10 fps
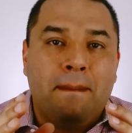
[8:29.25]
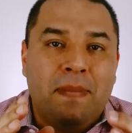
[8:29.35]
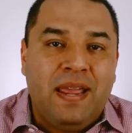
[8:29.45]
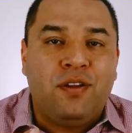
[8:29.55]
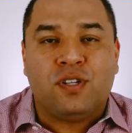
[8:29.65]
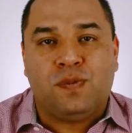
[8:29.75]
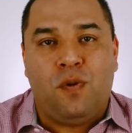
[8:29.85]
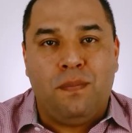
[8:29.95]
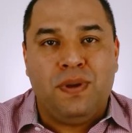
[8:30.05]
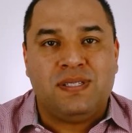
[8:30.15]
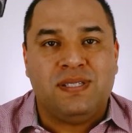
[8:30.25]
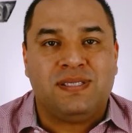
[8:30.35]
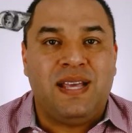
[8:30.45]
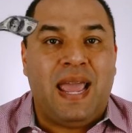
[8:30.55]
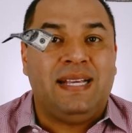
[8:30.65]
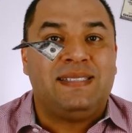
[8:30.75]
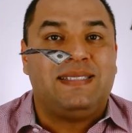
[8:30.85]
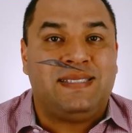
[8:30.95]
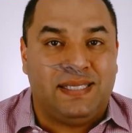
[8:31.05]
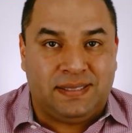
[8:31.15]
Make your small business a
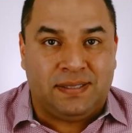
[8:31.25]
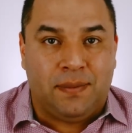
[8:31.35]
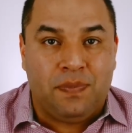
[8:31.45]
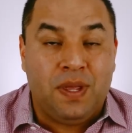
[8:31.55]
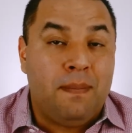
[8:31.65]
system.